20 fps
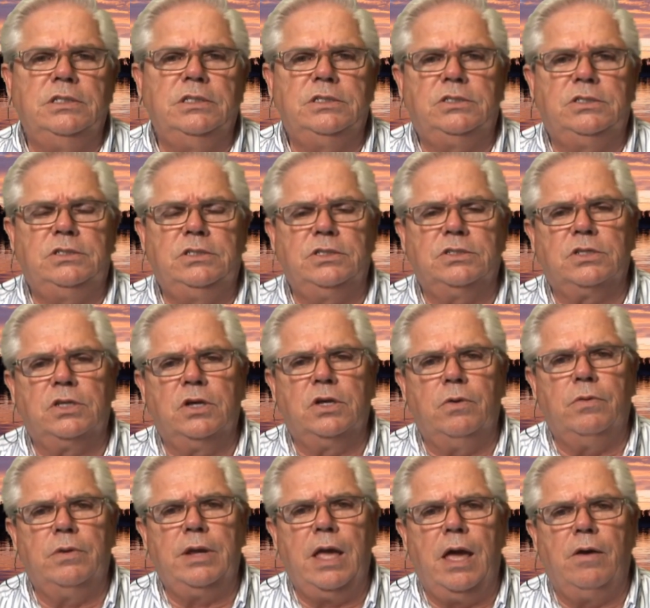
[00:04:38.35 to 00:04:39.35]
It's just
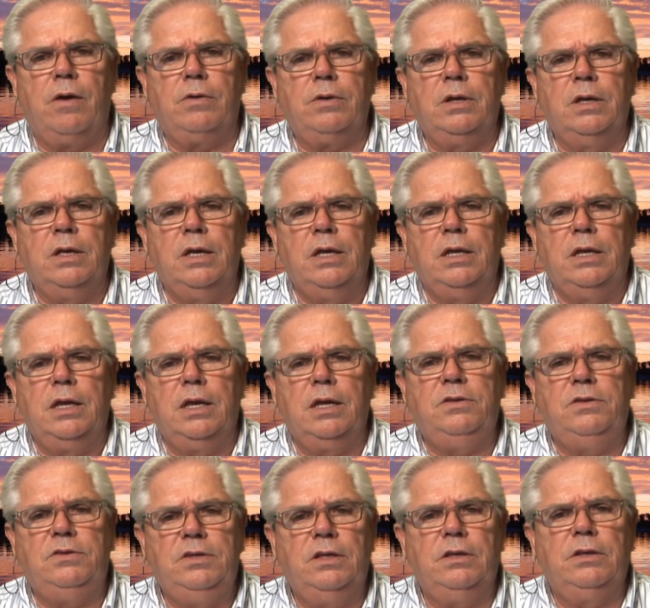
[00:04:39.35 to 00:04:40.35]
going out
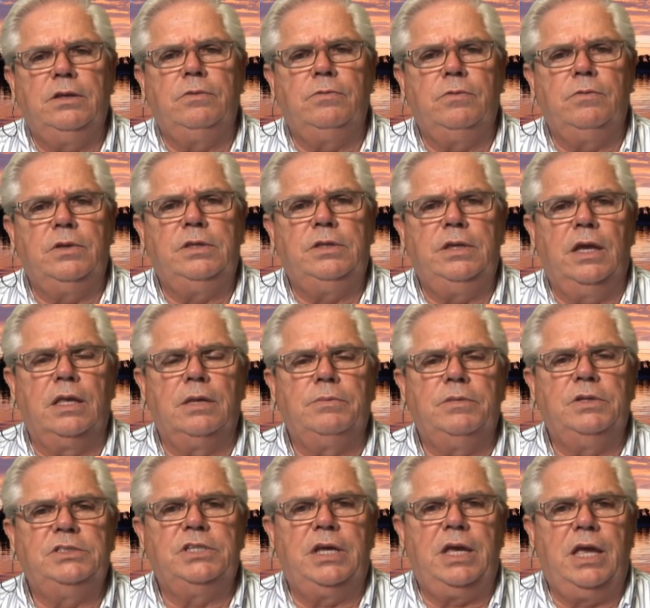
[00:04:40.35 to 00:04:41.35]
and dealing with the
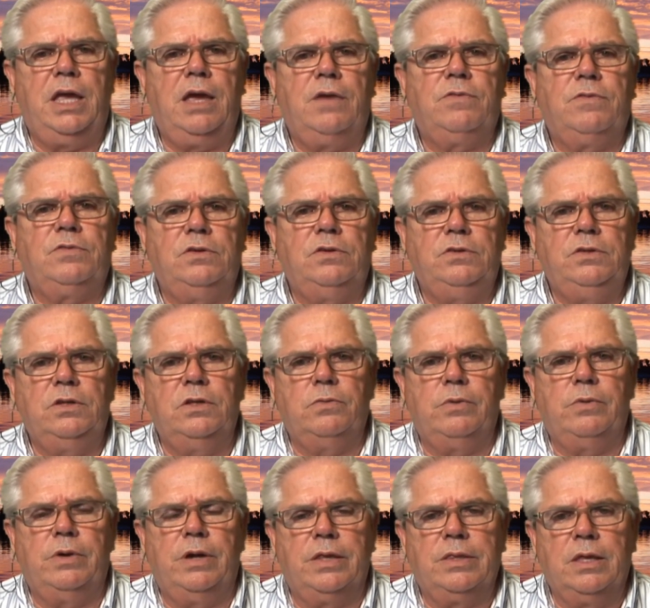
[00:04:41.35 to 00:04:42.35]
elements you have to deal
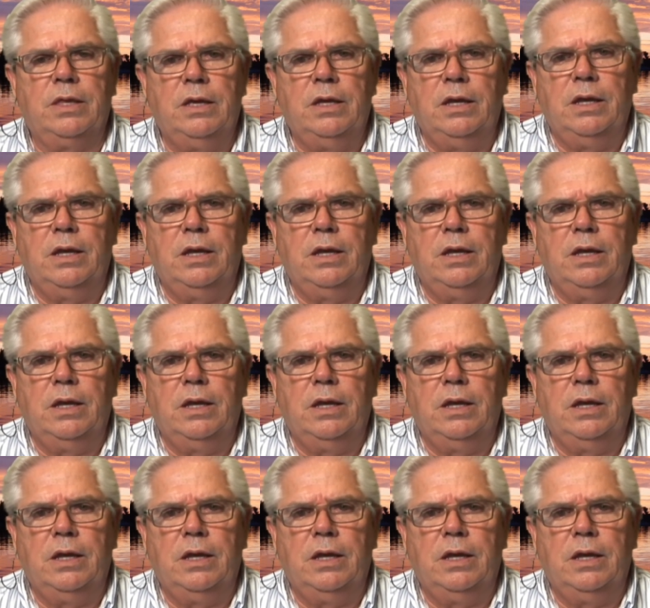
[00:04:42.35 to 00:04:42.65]
with.